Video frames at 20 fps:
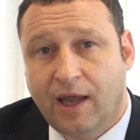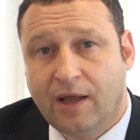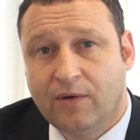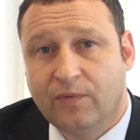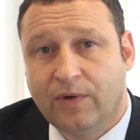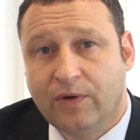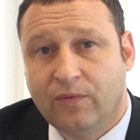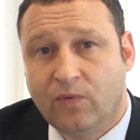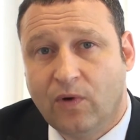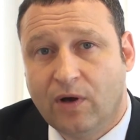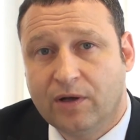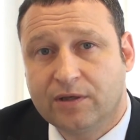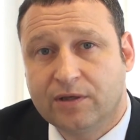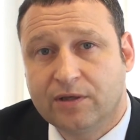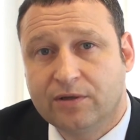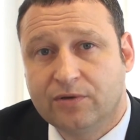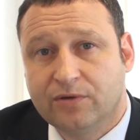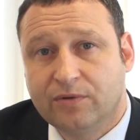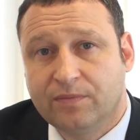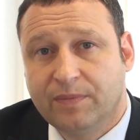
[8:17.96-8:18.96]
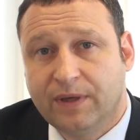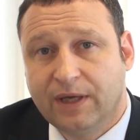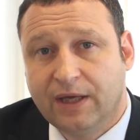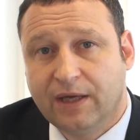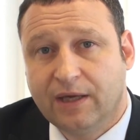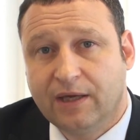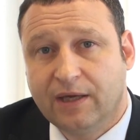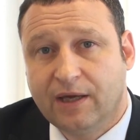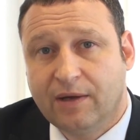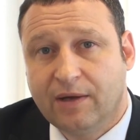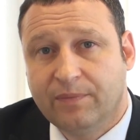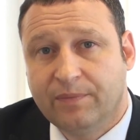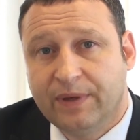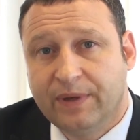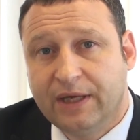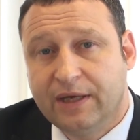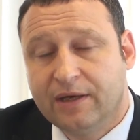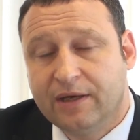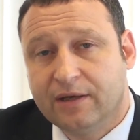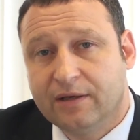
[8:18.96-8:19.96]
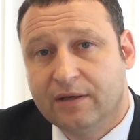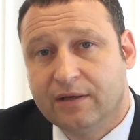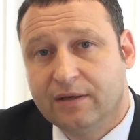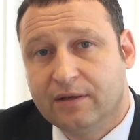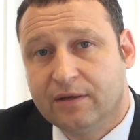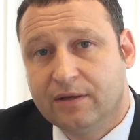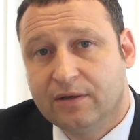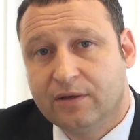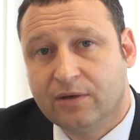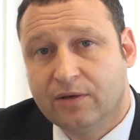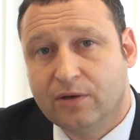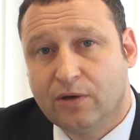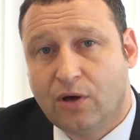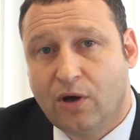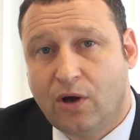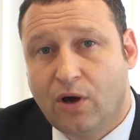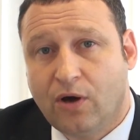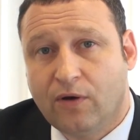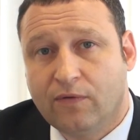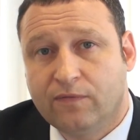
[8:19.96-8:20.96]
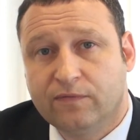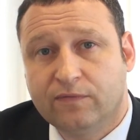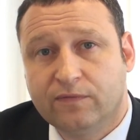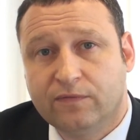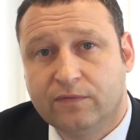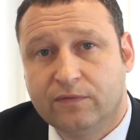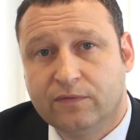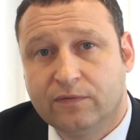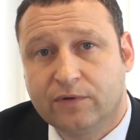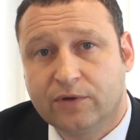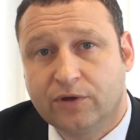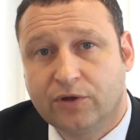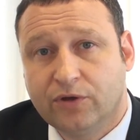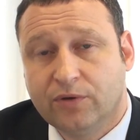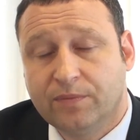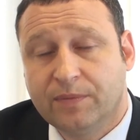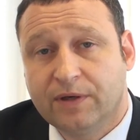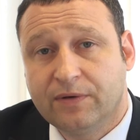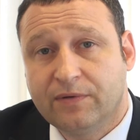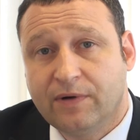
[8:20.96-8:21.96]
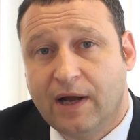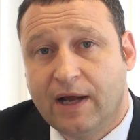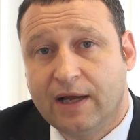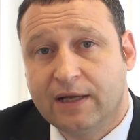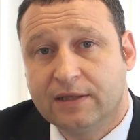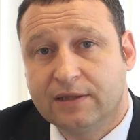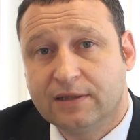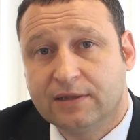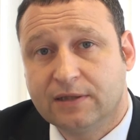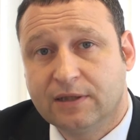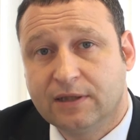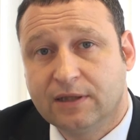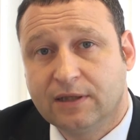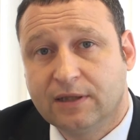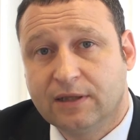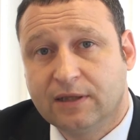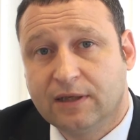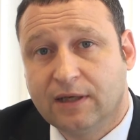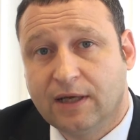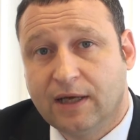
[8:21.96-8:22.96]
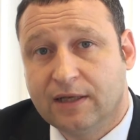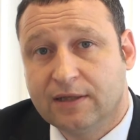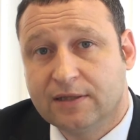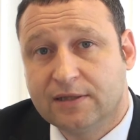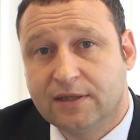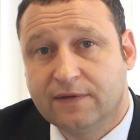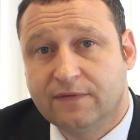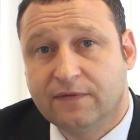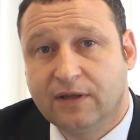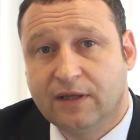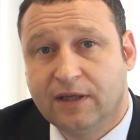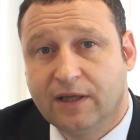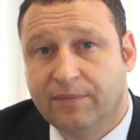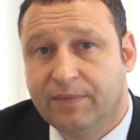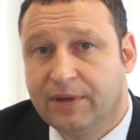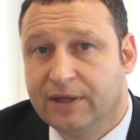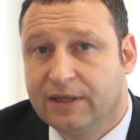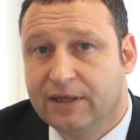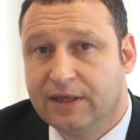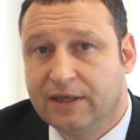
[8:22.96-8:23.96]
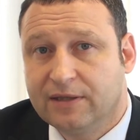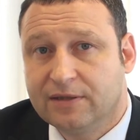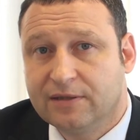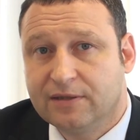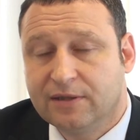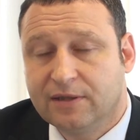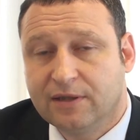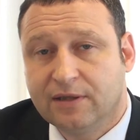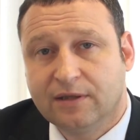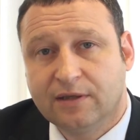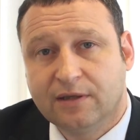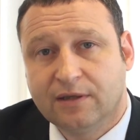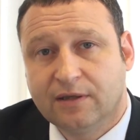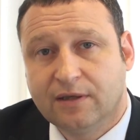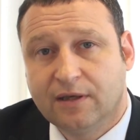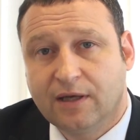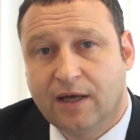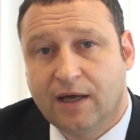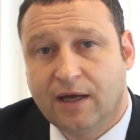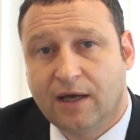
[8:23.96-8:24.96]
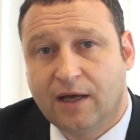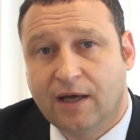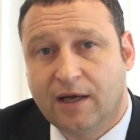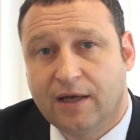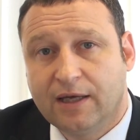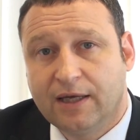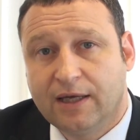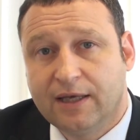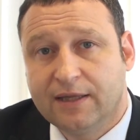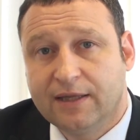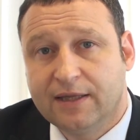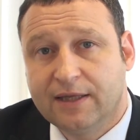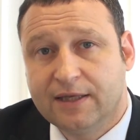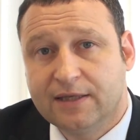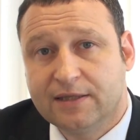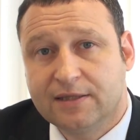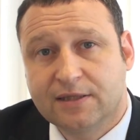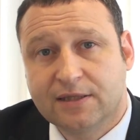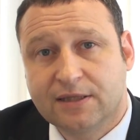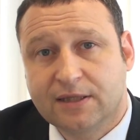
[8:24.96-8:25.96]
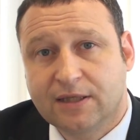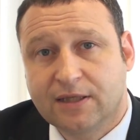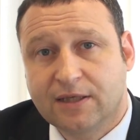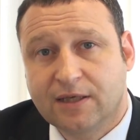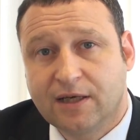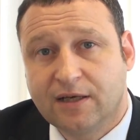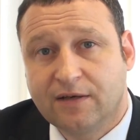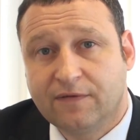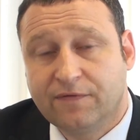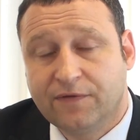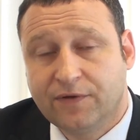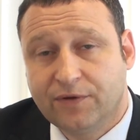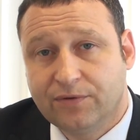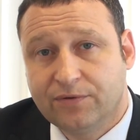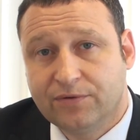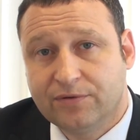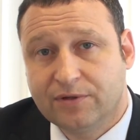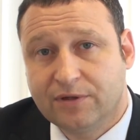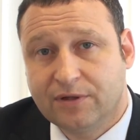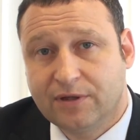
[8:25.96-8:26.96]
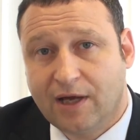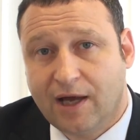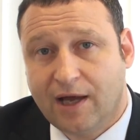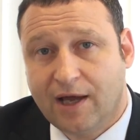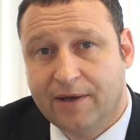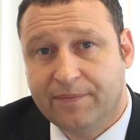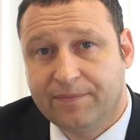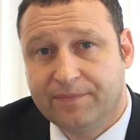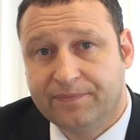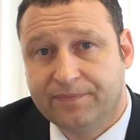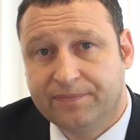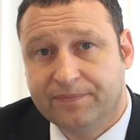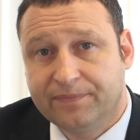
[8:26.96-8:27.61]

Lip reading: and we want it to be a beacon of human rights and civil liberties in this confused time.